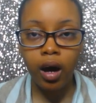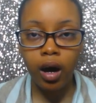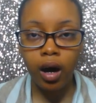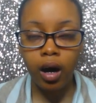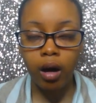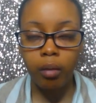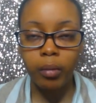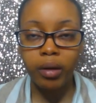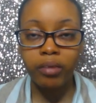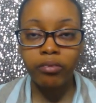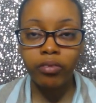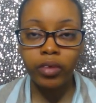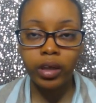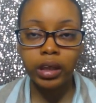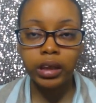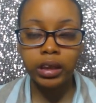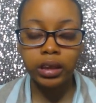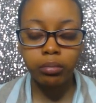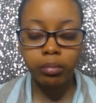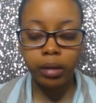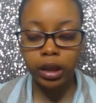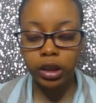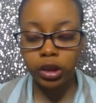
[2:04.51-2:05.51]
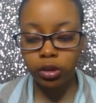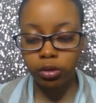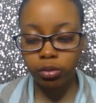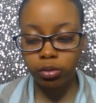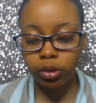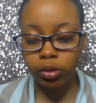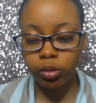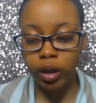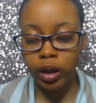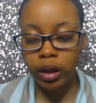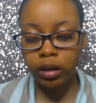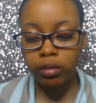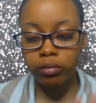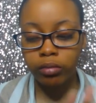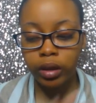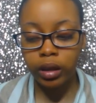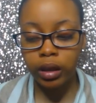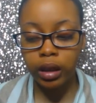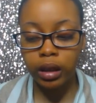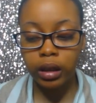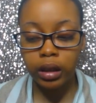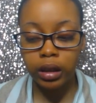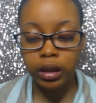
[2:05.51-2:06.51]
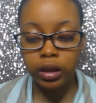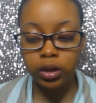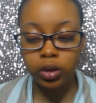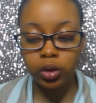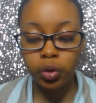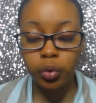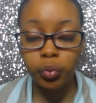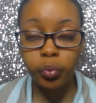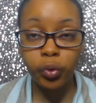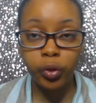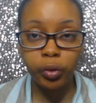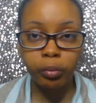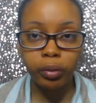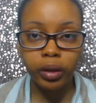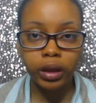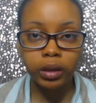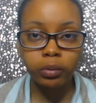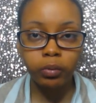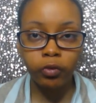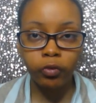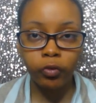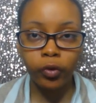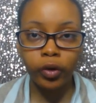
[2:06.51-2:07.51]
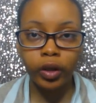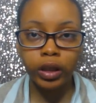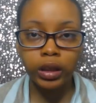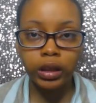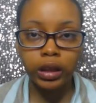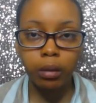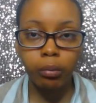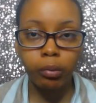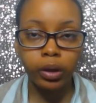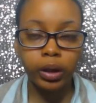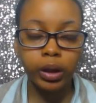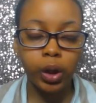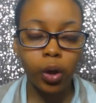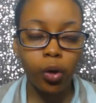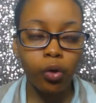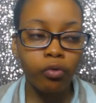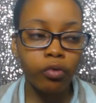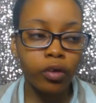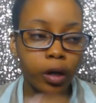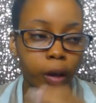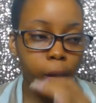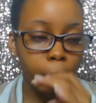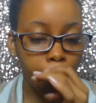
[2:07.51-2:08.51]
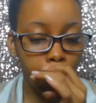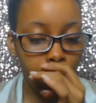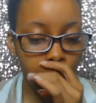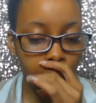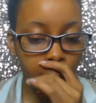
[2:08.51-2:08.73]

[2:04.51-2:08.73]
um, and finish it by June so I can read at least two more books before the summer is over.